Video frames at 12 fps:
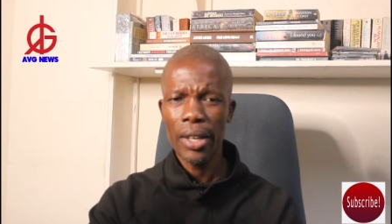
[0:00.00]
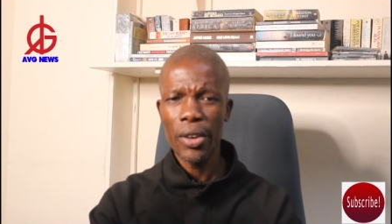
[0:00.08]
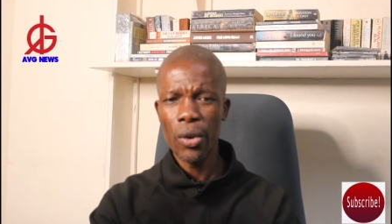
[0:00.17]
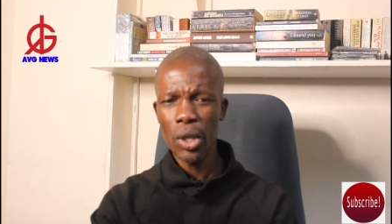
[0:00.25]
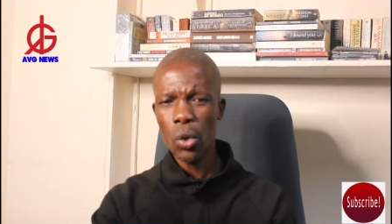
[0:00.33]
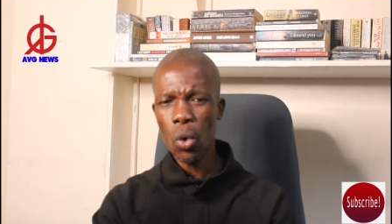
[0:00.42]

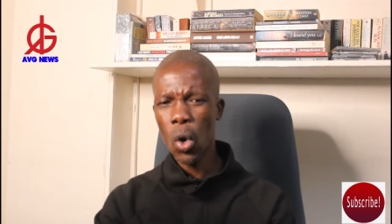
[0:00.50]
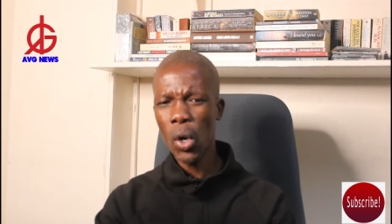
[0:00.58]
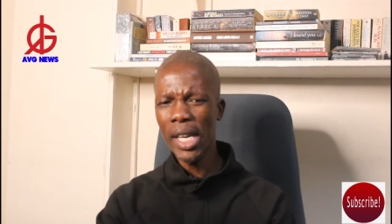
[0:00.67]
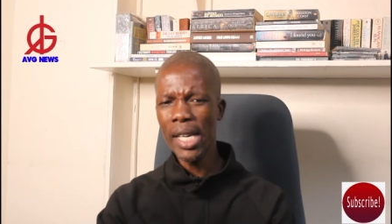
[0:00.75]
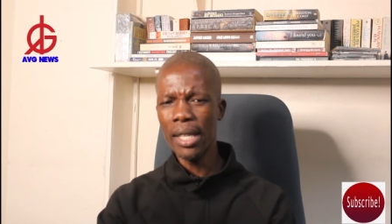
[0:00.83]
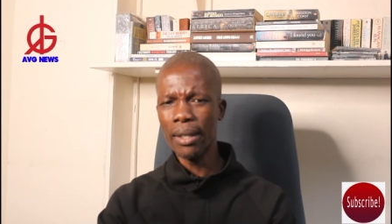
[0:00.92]
not
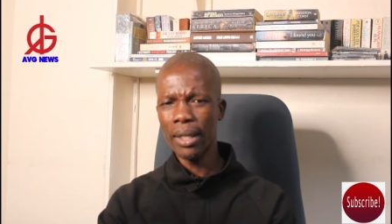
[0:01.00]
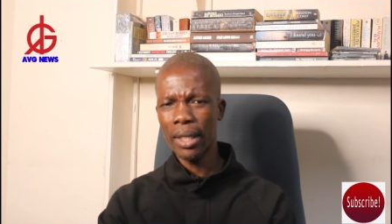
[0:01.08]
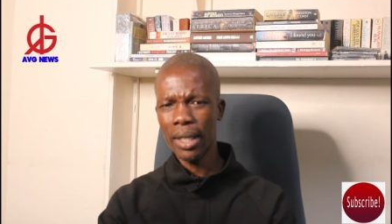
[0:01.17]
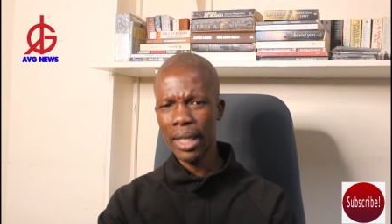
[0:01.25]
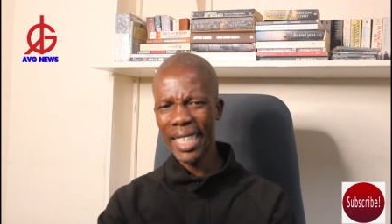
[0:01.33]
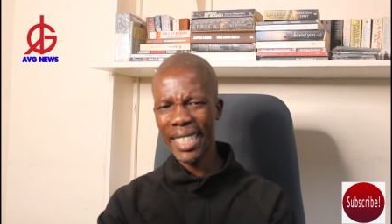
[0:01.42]
only
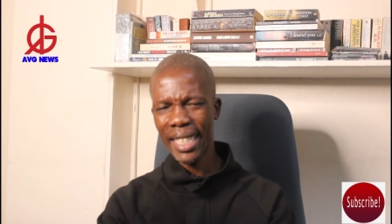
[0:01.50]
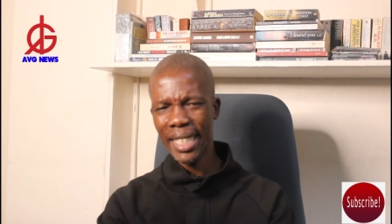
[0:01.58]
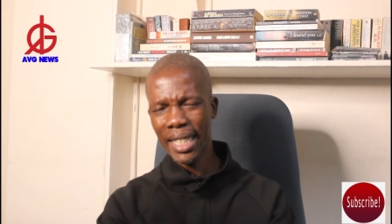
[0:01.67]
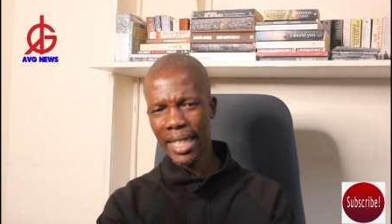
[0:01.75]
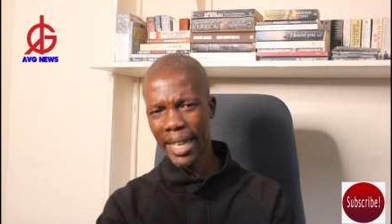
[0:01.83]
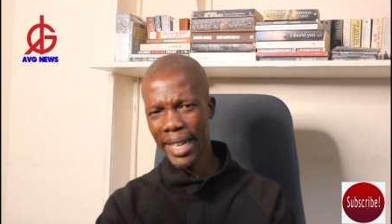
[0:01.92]
a
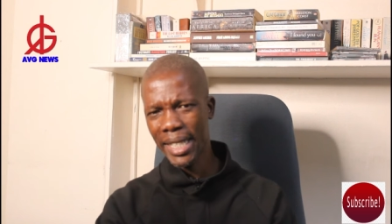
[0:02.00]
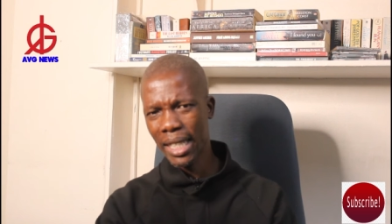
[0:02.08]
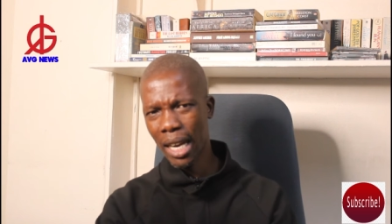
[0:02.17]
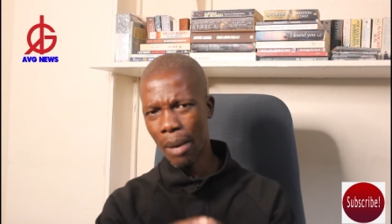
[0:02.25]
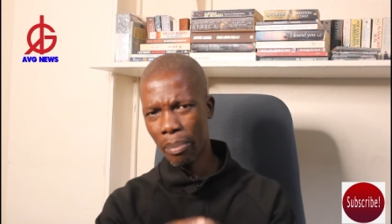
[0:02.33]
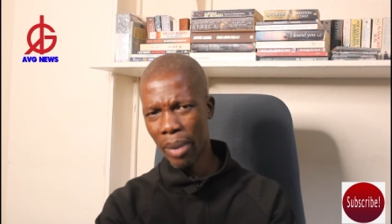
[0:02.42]
certain
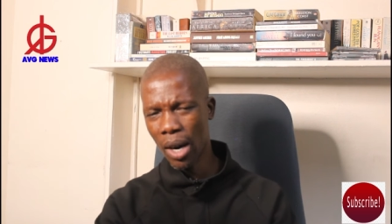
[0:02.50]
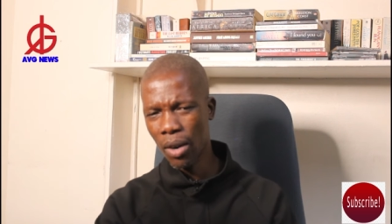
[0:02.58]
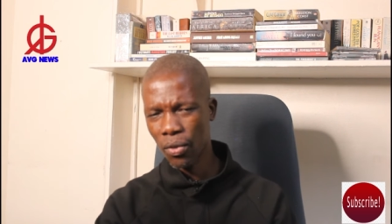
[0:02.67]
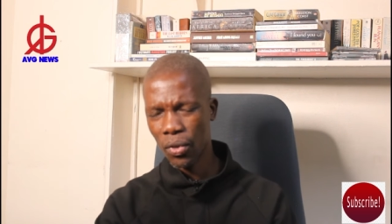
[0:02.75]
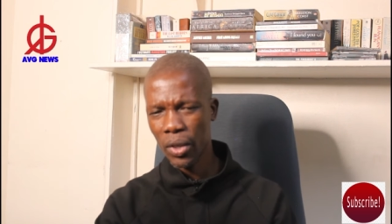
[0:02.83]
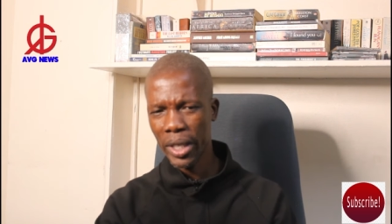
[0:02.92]
race
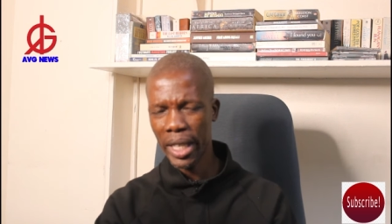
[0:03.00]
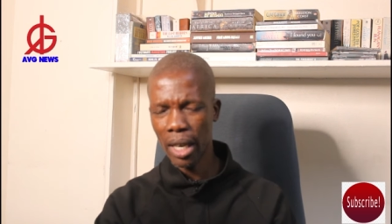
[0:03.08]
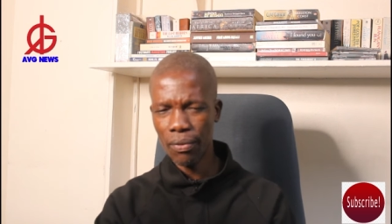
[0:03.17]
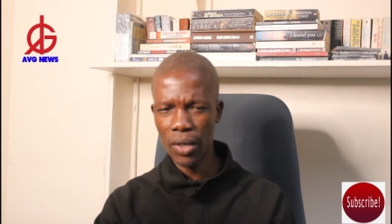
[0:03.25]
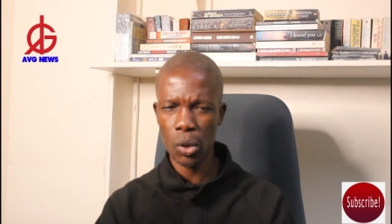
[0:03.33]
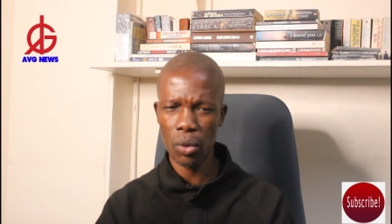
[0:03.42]
above the
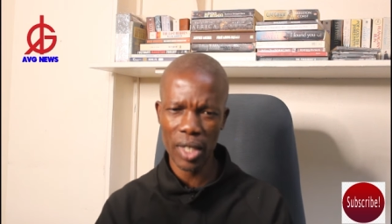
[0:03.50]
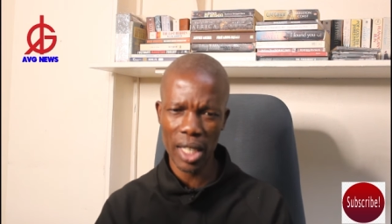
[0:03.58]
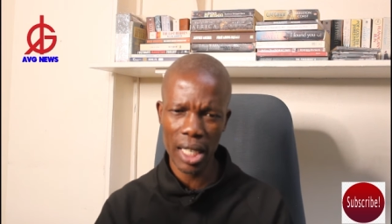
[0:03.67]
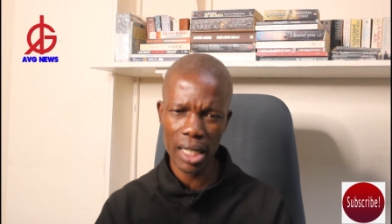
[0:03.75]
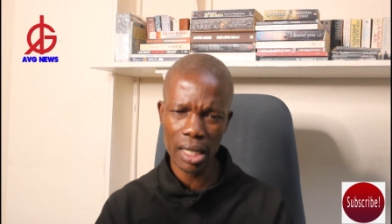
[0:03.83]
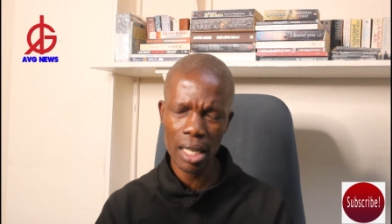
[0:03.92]
affairs of the
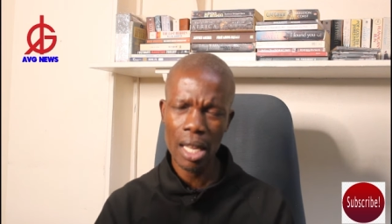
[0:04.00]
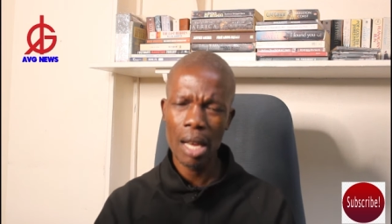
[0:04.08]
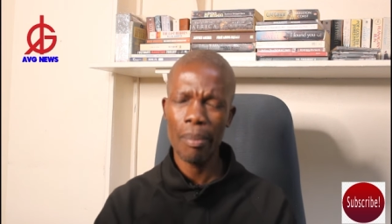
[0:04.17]
country,